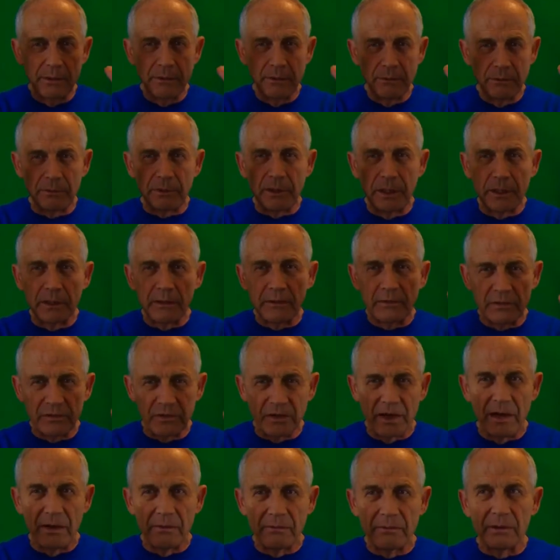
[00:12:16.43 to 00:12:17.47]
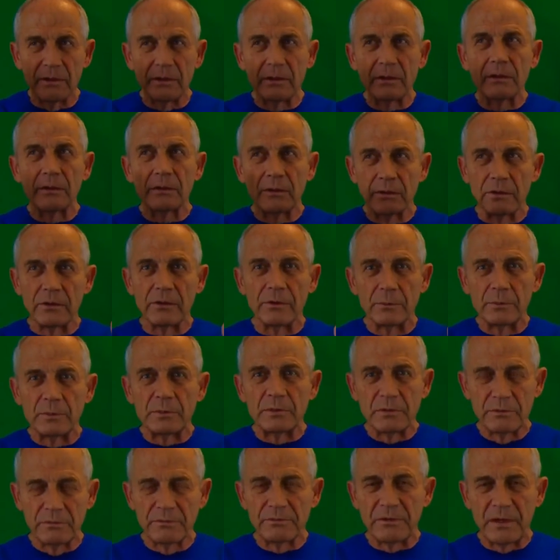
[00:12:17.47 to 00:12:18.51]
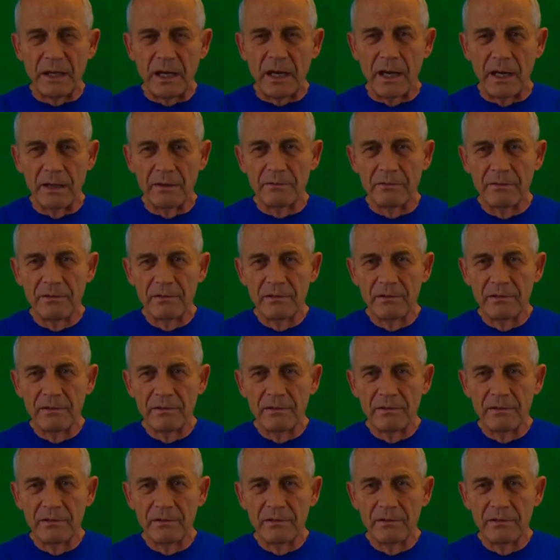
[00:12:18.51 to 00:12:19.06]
you think 7 groups of 5?